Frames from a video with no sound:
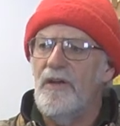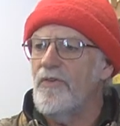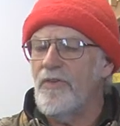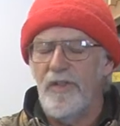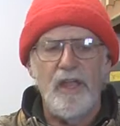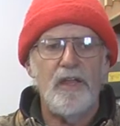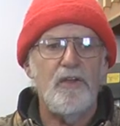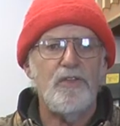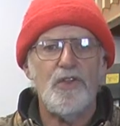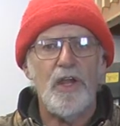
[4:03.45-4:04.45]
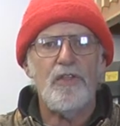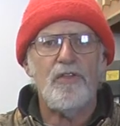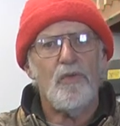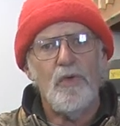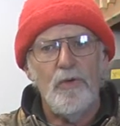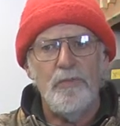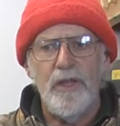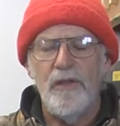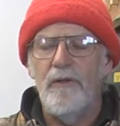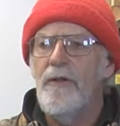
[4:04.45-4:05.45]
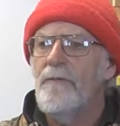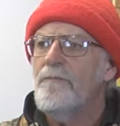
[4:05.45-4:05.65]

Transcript: and there's a dang good chance there will be,